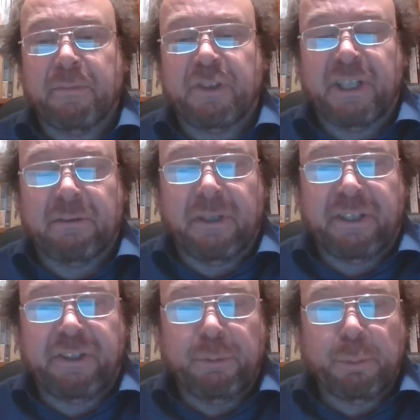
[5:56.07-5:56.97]

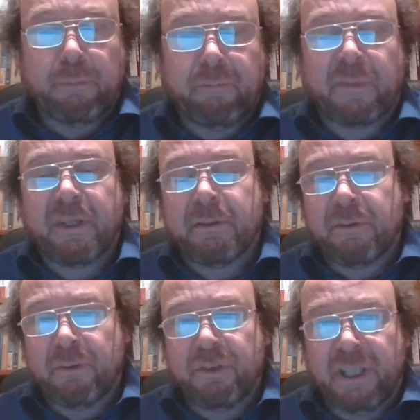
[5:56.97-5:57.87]
generation,
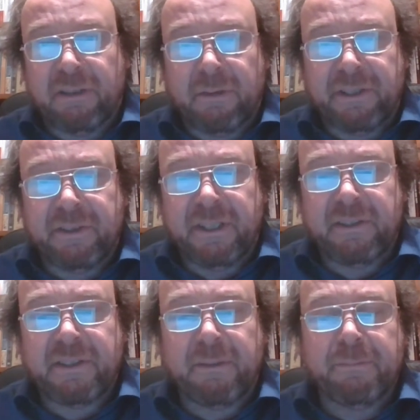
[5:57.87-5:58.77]
to generating
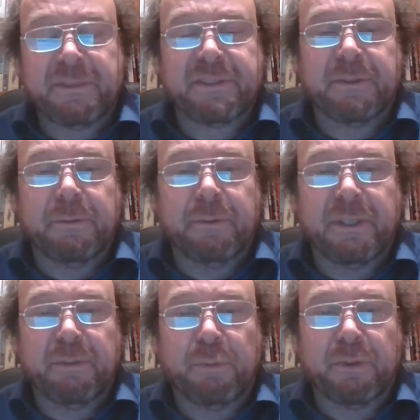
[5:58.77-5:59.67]
income. So
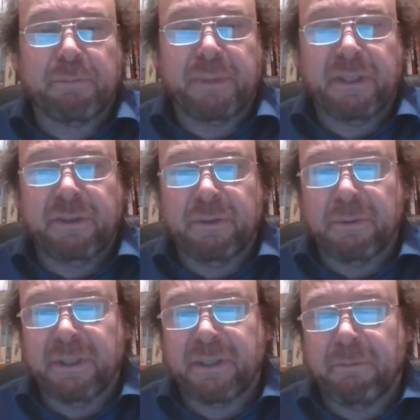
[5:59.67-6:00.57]
it would be
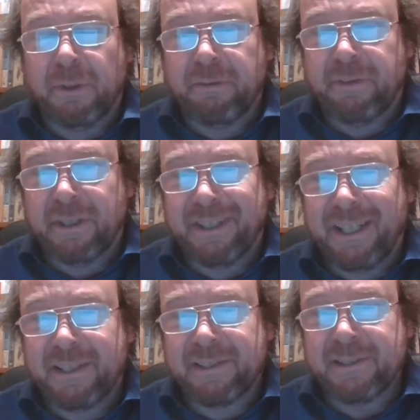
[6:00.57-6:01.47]
usually qualified
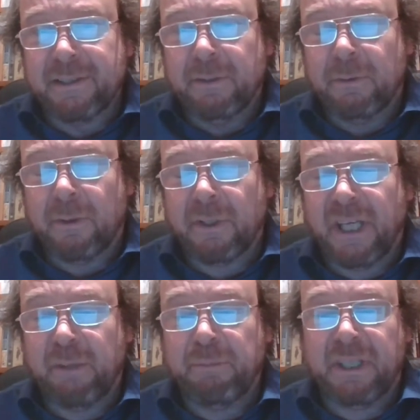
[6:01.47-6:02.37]
as or
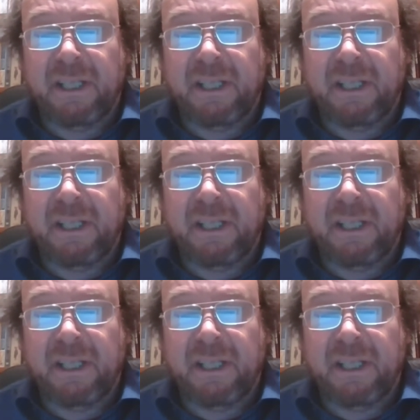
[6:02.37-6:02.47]
named